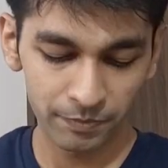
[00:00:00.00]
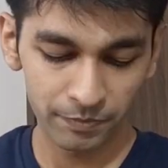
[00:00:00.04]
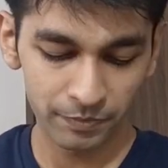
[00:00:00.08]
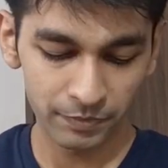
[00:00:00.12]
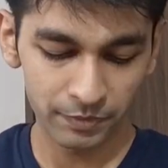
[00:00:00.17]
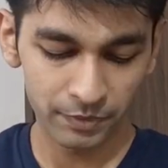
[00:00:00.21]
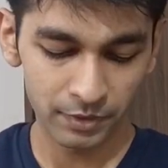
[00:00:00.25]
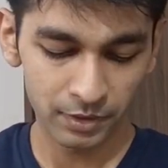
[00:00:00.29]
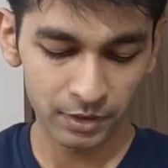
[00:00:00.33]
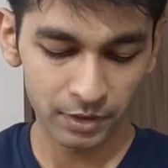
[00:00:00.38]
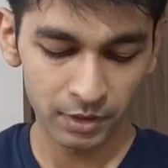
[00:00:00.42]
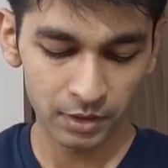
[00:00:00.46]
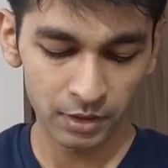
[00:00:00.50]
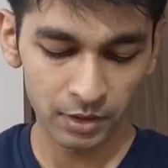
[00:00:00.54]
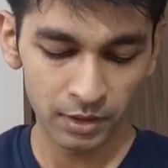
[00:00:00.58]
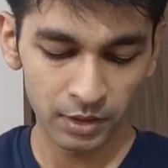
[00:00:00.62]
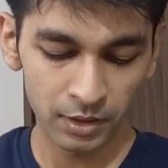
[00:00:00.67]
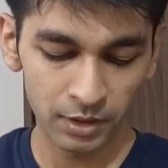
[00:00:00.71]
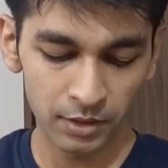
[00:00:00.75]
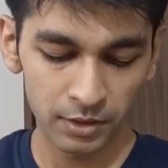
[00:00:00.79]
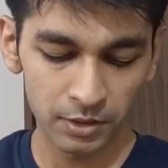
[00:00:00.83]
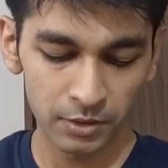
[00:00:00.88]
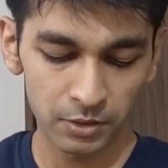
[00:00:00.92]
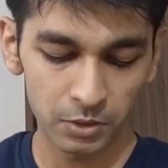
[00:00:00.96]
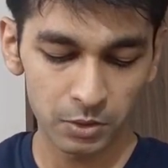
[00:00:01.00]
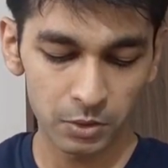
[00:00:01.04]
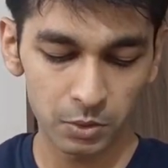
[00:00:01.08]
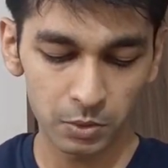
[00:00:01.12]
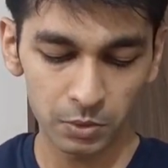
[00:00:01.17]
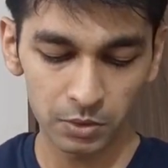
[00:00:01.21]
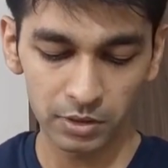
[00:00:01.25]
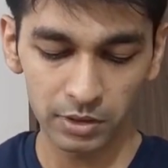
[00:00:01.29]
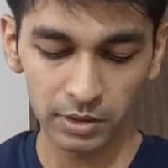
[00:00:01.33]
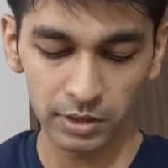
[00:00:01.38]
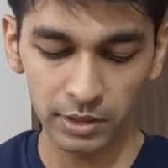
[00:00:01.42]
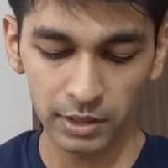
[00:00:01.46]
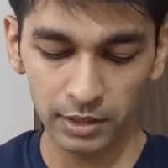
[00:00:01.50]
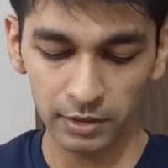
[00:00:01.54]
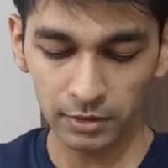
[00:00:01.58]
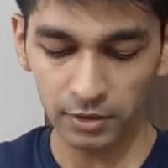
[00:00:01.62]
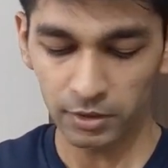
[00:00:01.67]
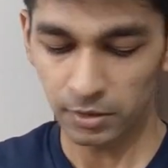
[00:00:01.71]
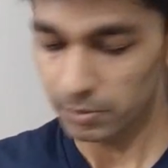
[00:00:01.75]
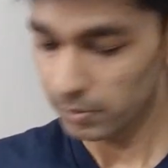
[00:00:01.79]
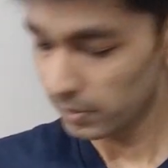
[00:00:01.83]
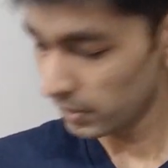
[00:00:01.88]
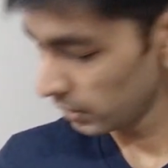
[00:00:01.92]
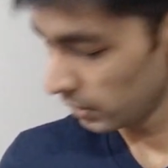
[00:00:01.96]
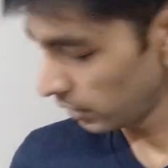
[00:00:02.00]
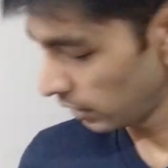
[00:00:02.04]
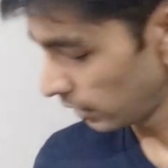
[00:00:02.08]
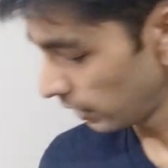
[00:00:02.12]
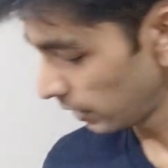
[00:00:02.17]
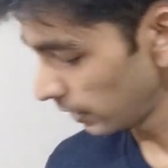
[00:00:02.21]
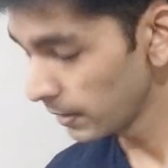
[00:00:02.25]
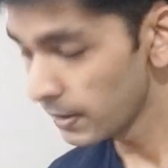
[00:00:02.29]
So take a little bit.